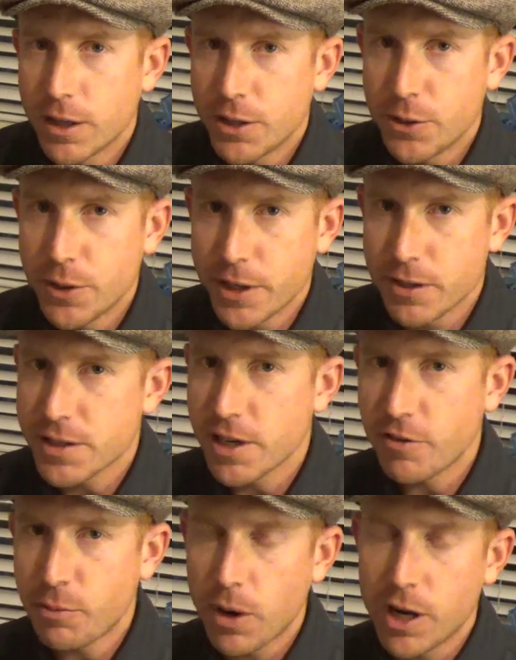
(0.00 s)
a
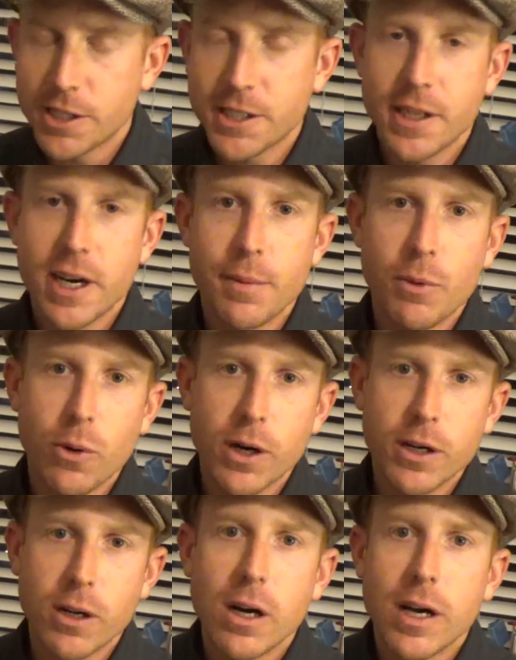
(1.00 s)
do-it-yourself project that I've been
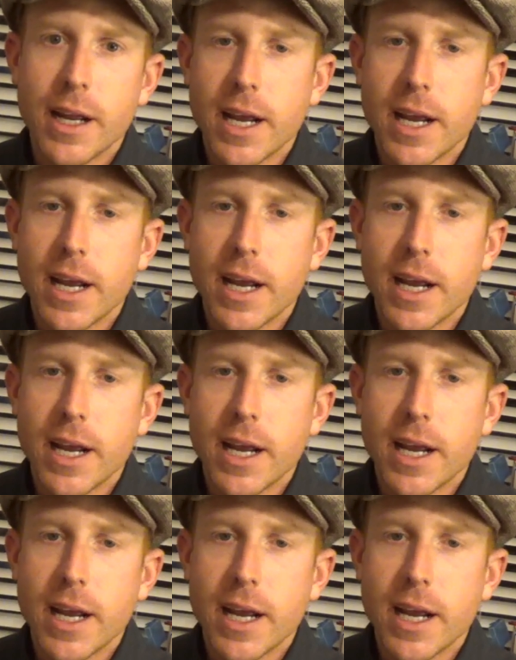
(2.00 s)
working on,